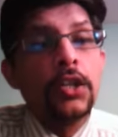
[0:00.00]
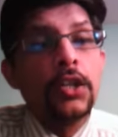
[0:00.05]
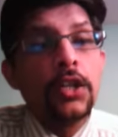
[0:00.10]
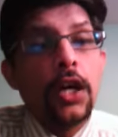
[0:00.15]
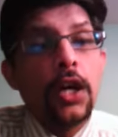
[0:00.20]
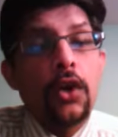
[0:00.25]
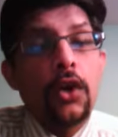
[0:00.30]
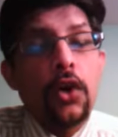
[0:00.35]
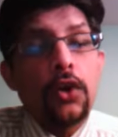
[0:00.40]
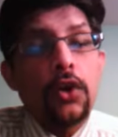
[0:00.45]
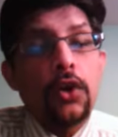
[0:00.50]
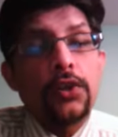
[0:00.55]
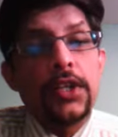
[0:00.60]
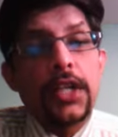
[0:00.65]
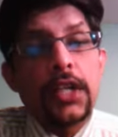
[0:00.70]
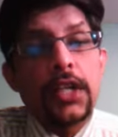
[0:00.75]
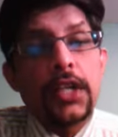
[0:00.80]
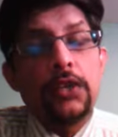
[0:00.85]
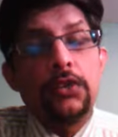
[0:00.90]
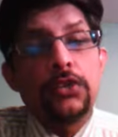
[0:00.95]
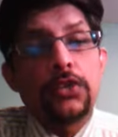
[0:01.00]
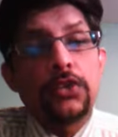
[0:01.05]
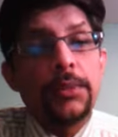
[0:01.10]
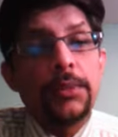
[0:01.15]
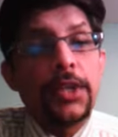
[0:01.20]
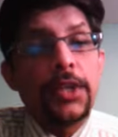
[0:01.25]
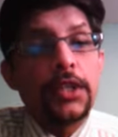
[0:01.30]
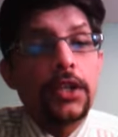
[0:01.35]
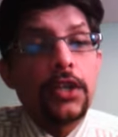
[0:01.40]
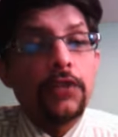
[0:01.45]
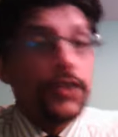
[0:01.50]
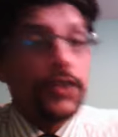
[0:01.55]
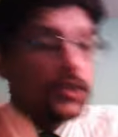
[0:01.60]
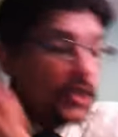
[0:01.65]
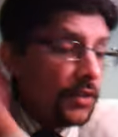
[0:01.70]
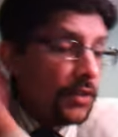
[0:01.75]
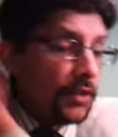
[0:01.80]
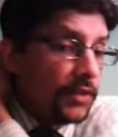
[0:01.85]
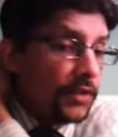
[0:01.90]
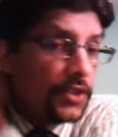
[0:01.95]
Cottrell, 10 overs, 1 maiden, none for
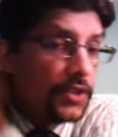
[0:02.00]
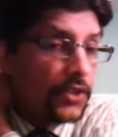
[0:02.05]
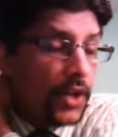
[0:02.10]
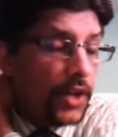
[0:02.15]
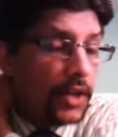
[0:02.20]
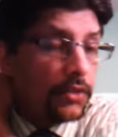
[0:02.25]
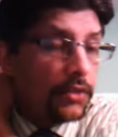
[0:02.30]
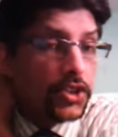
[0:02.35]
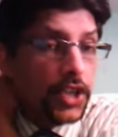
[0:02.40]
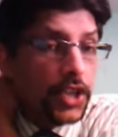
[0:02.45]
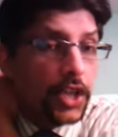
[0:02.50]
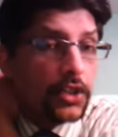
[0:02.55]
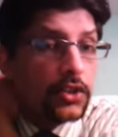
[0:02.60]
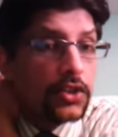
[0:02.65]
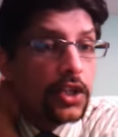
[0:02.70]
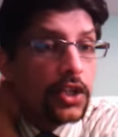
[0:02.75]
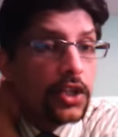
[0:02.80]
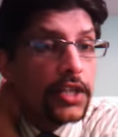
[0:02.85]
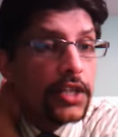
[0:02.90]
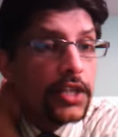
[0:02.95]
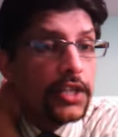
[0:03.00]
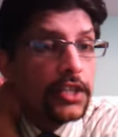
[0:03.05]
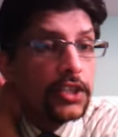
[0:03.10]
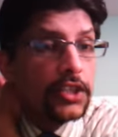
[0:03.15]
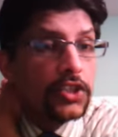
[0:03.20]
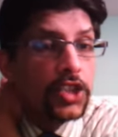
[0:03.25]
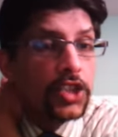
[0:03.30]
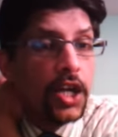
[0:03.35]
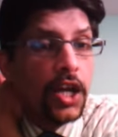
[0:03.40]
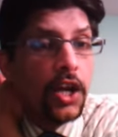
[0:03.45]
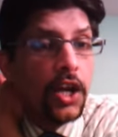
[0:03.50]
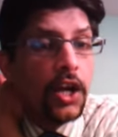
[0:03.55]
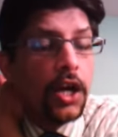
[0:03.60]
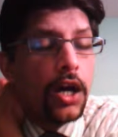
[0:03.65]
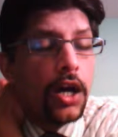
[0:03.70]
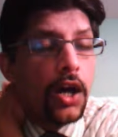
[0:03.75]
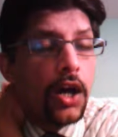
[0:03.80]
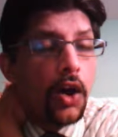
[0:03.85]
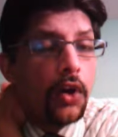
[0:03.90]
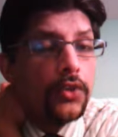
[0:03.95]
73. He was taken to the cleaners.
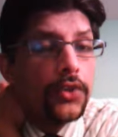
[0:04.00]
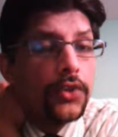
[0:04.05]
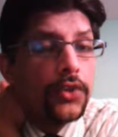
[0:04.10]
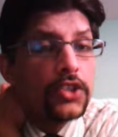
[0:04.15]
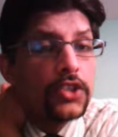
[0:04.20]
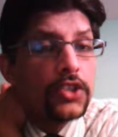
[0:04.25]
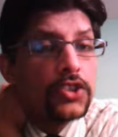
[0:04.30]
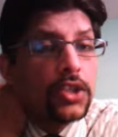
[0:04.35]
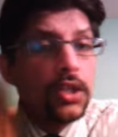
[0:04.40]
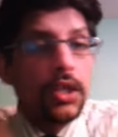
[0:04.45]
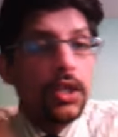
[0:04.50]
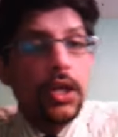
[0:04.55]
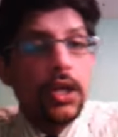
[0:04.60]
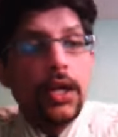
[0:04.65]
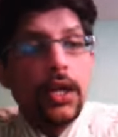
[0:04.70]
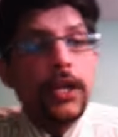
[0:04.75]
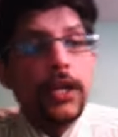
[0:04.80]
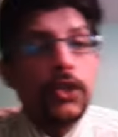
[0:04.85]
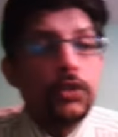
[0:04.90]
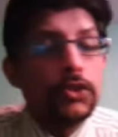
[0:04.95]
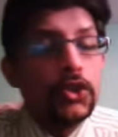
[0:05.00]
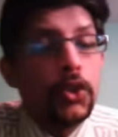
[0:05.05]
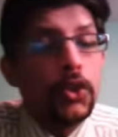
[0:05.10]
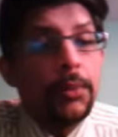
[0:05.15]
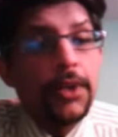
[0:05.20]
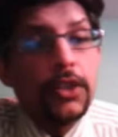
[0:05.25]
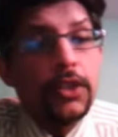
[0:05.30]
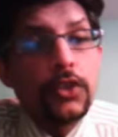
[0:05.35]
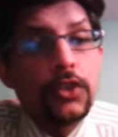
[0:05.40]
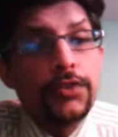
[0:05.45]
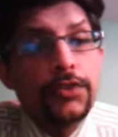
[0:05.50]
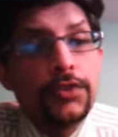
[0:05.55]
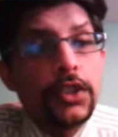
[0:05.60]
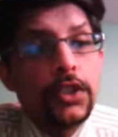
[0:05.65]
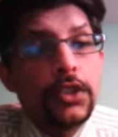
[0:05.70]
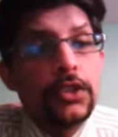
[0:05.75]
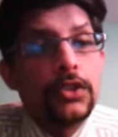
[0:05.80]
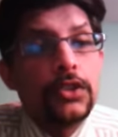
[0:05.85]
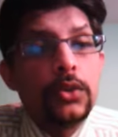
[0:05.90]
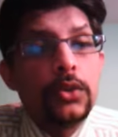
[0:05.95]
Andre Russell, 8 overs, no maiden, 2 for
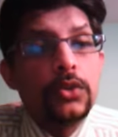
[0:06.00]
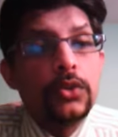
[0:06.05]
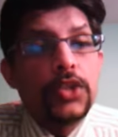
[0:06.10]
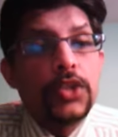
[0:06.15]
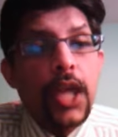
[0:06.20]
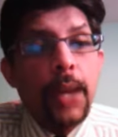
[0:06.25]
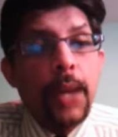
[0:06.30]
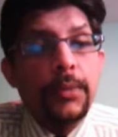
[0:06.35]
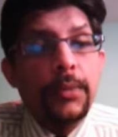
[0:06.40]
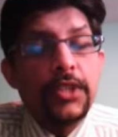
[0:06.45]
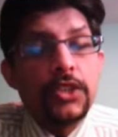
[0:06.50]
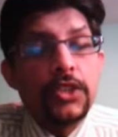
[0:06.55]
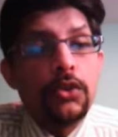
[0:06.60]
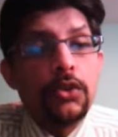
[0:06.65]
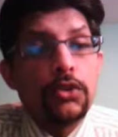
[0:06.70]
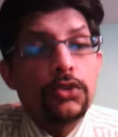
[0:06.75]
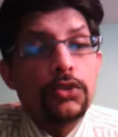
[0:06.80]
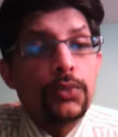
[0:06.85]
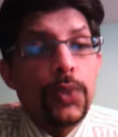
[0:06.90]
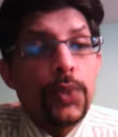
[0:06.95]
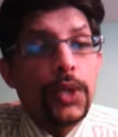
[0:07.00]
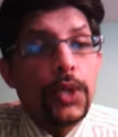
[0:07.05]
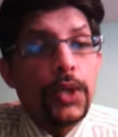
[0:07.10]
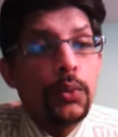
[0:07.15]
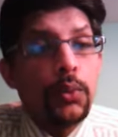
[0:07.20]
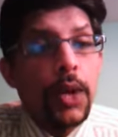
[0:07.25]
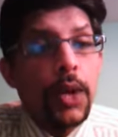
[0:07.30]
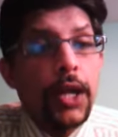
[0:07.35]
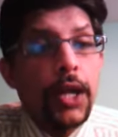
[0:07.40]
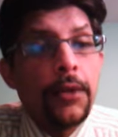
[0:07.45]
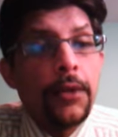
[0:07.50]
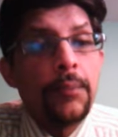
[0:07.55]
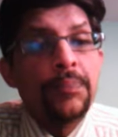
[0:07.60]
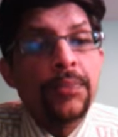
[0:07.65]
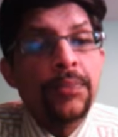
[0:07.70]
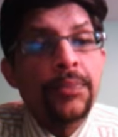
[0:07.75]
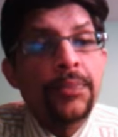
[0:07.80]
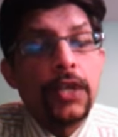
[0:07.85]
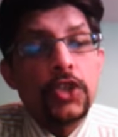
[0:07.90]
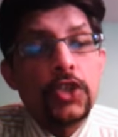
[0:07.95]
32. Sammy, 3 overs for 21.
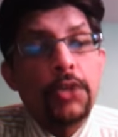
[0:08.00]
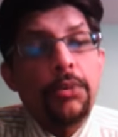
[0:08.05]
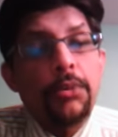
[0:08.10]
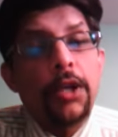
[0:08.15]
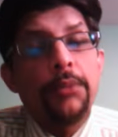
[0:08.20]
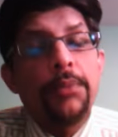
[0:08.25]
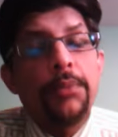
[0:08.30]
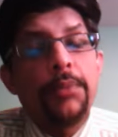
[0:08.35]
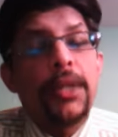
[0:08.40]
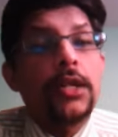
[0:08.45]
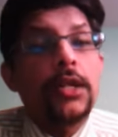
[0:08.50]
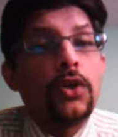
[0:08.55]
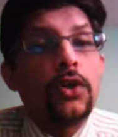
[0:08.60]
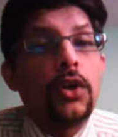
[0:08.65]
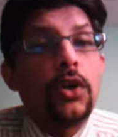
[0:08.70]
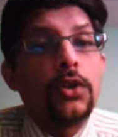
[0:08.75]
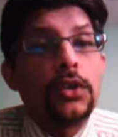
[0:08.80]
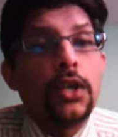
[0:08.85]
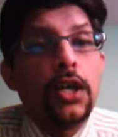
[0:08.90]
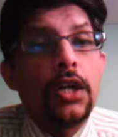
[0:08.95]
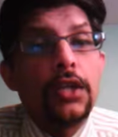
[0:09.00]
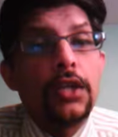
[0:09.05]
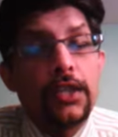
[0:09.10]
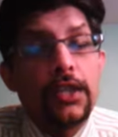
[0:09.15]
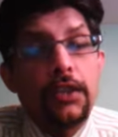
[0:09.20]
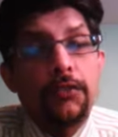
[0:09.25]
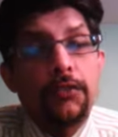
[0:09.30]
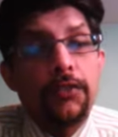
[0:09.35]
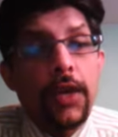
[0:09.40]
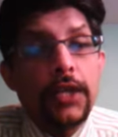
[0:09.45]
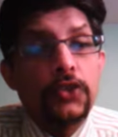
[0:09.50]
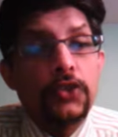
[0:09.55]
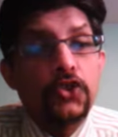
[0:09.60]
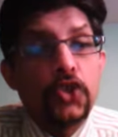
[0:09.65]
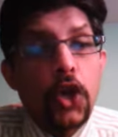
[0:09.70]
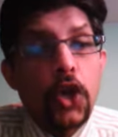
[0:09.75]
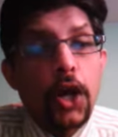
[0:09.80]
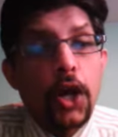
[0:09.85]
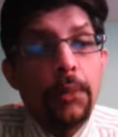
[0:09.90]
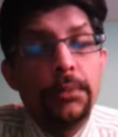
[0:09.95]
Suleiman Ben, I thought, did a fine
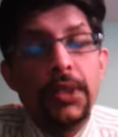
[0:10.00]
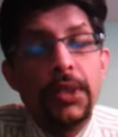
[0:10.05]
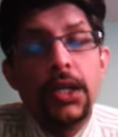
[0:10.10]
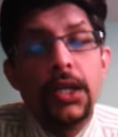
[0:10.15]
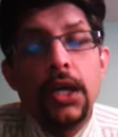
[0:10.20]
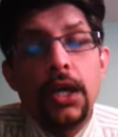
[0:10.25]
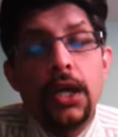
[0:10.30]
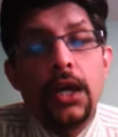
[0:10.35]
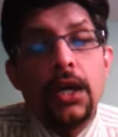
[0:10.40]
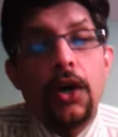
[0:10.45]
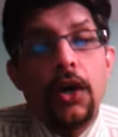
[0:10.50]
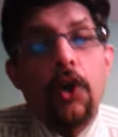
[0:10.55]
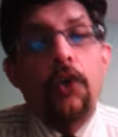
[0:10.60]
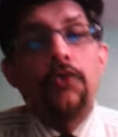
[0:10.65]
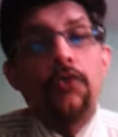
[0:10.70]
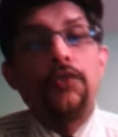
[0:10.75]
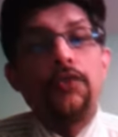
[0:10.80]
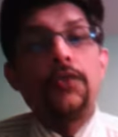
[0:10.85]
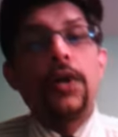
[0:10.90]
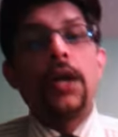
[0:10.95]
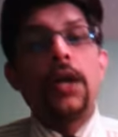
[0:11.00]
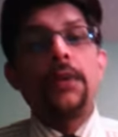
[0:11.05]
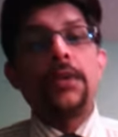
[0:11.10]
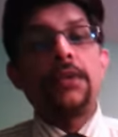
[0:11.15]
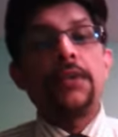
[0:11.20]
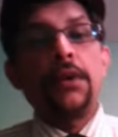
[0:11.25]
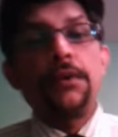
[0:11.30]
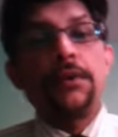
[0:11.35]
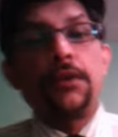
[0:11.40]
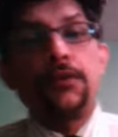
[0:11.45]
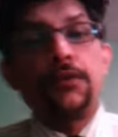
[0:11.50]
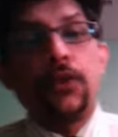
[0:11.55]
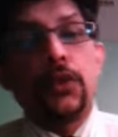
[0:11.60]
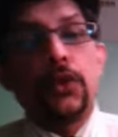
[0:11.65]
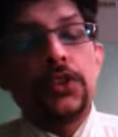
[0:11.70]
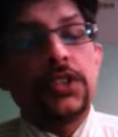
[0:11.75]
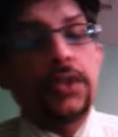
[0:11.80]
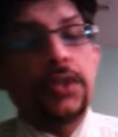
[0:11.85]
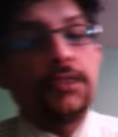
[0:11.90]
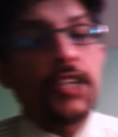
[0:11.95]
job of giving away
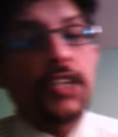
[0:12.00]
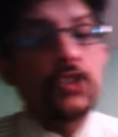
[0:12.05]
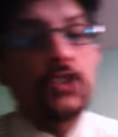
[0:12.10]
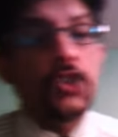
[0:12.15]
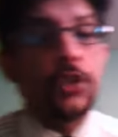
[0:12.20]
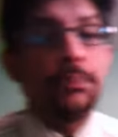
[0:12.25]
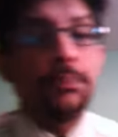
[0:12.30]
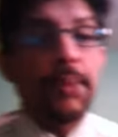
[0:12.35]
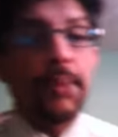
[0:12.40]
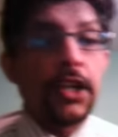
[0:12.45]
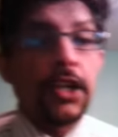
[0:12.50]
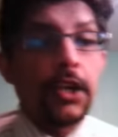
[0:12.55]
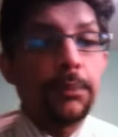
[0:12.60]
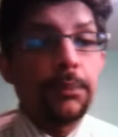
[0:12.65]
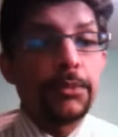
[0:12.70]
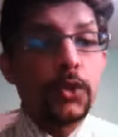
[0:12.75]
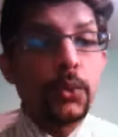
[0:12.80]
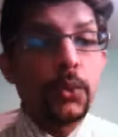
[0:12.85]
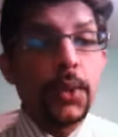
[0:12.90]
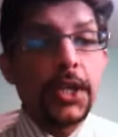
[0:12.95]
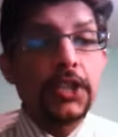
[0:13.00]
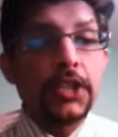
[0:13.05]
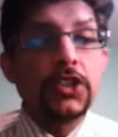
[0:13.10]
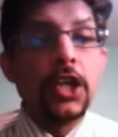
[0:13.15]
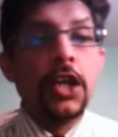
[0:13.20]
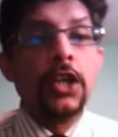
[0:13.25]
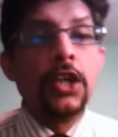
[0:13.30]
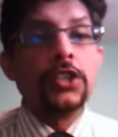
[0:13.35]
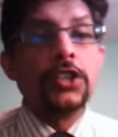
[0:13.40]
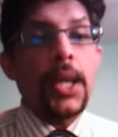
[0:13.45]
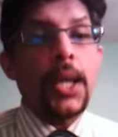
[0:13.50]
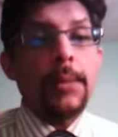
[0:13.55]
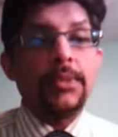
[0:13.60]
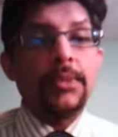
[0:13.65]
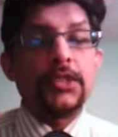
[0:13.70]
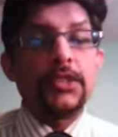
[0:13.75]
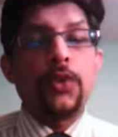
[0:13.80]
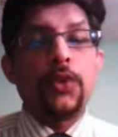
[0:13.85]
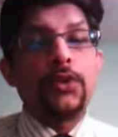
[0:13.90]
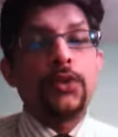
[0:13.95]
47 runs and picking up 2 wickets.
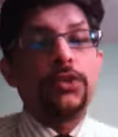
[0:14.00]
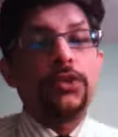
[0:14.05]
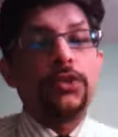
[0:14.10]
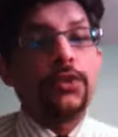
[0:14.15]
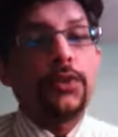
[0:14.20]
Samuels, 4 overs for